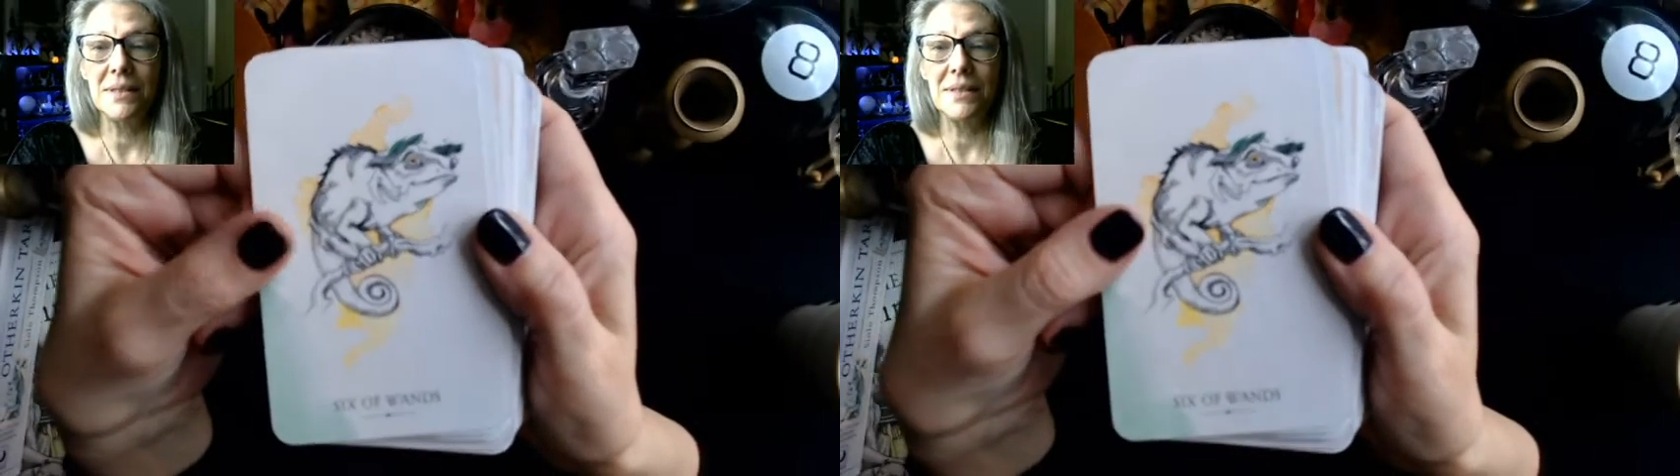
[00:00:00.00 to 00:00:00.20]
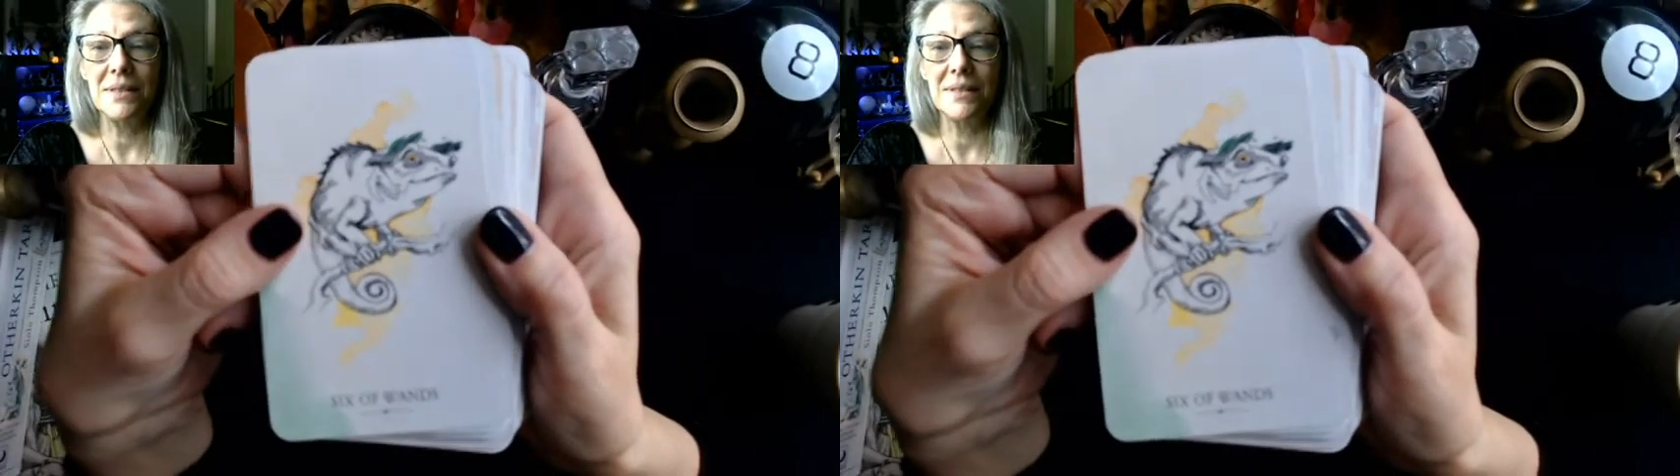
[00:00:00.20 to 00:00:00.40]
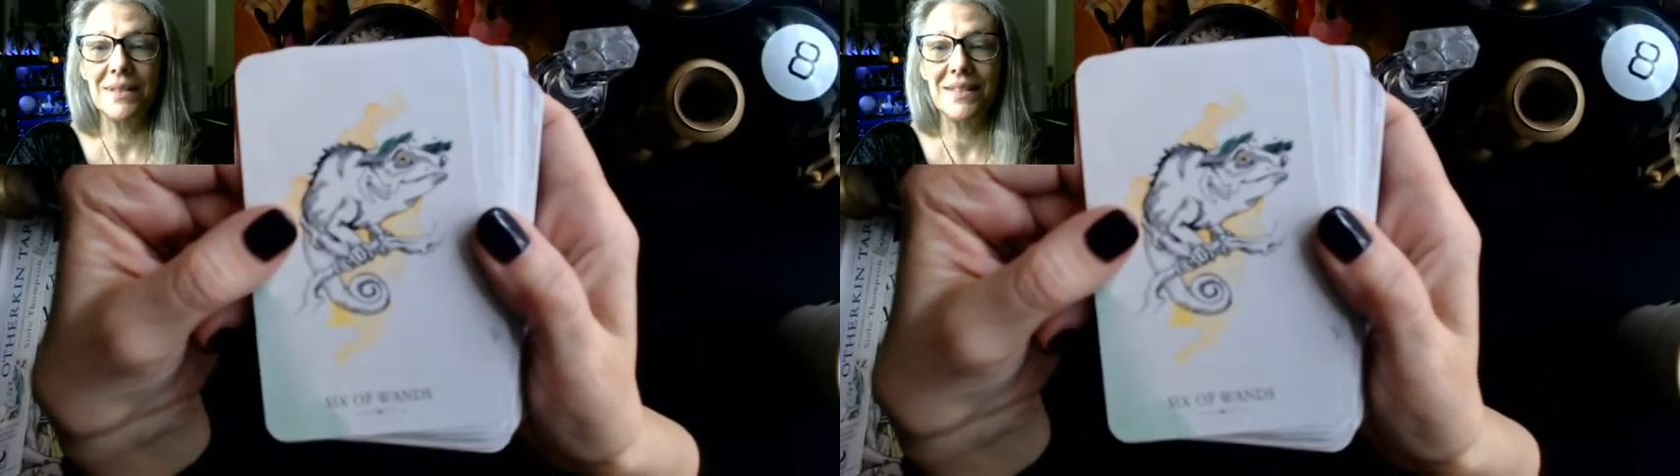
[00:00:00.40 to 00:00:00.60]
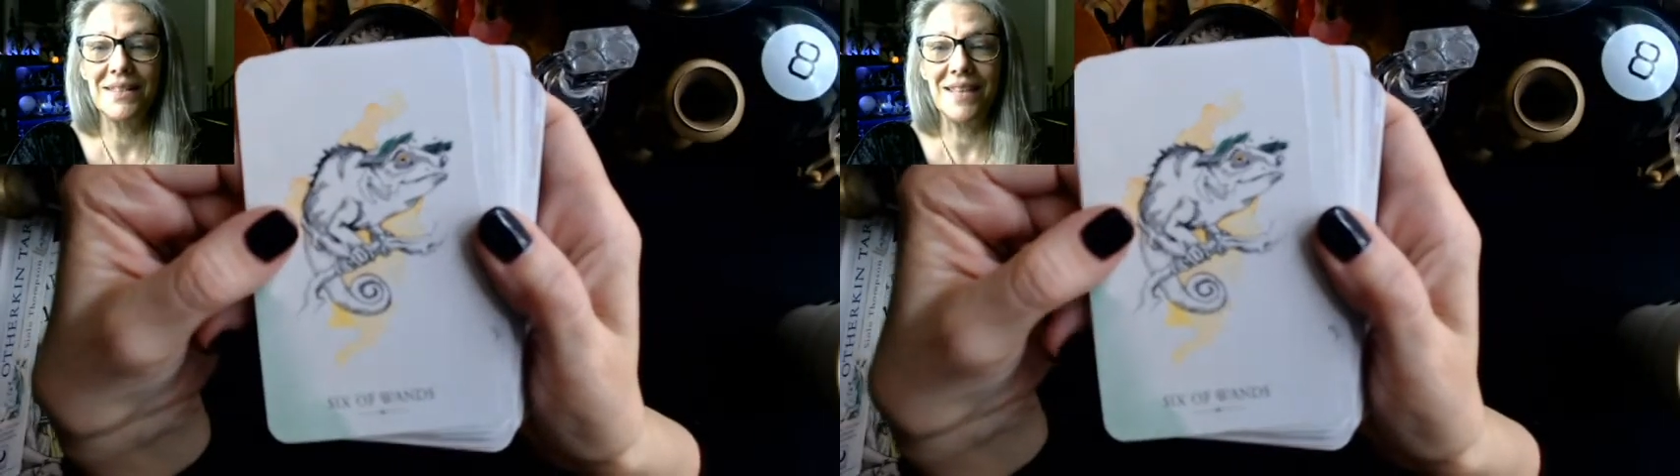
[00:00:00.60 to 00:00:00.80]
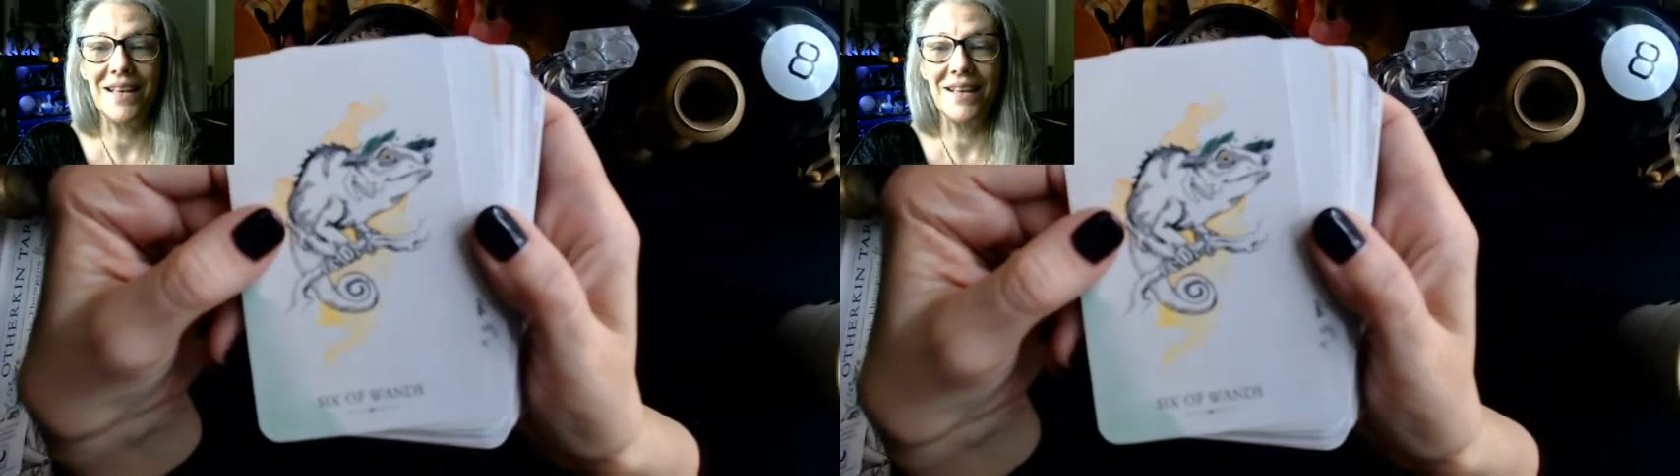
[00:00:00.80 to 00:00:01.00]
is
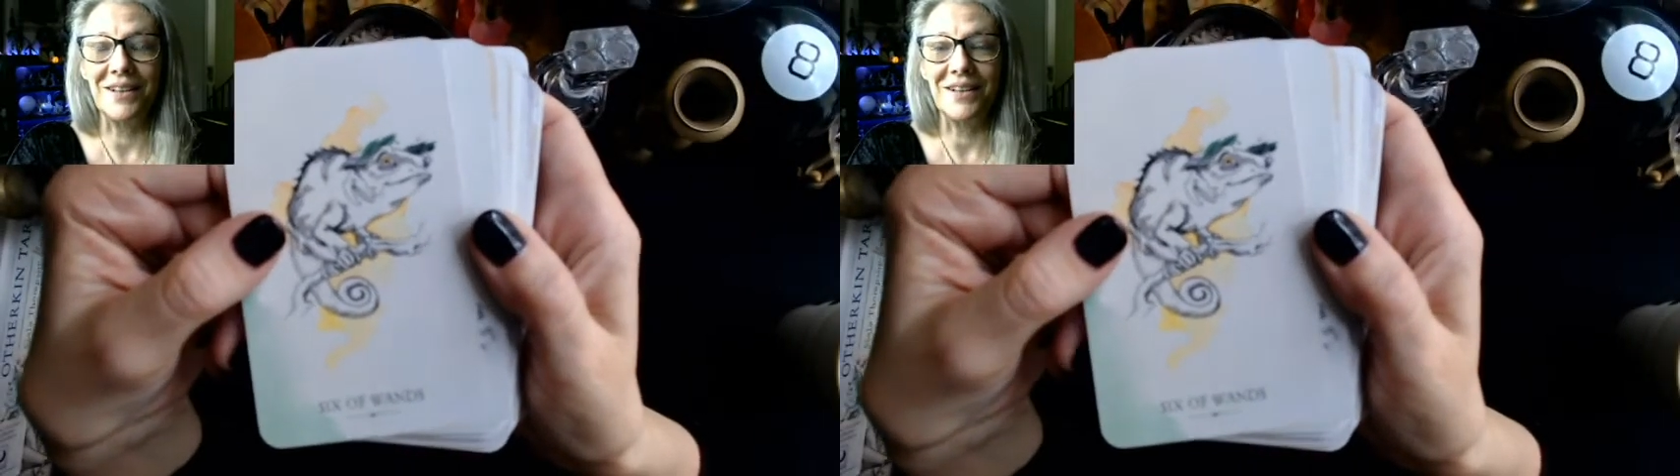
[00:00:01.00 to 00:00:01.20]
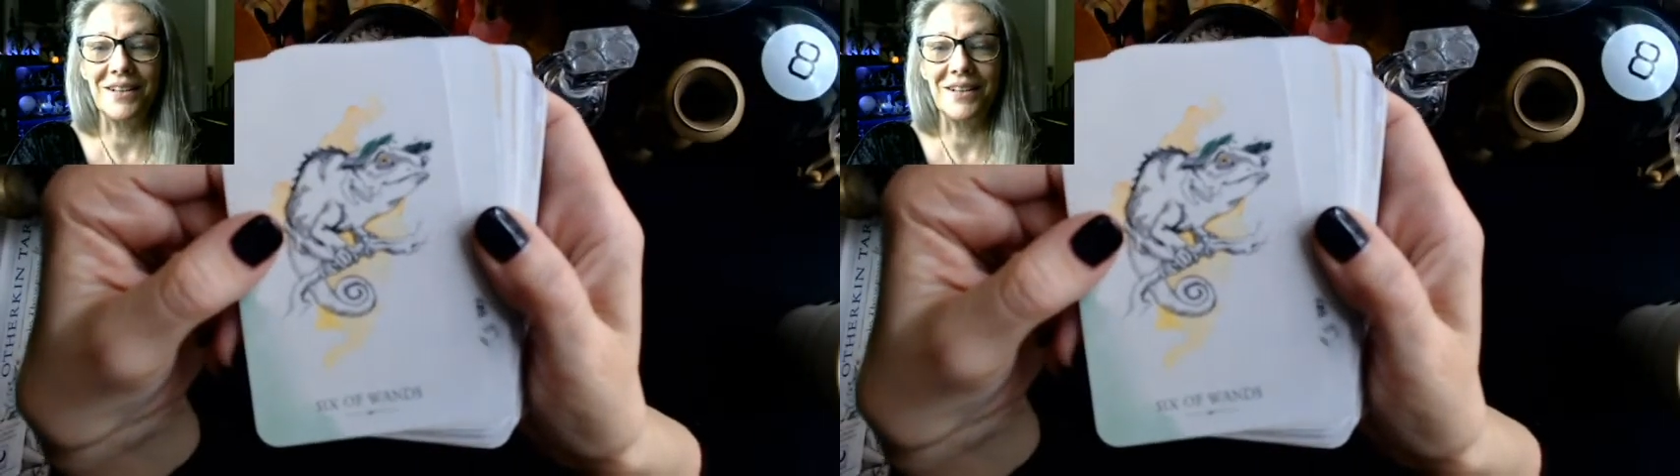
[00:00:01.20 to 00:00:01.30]
a,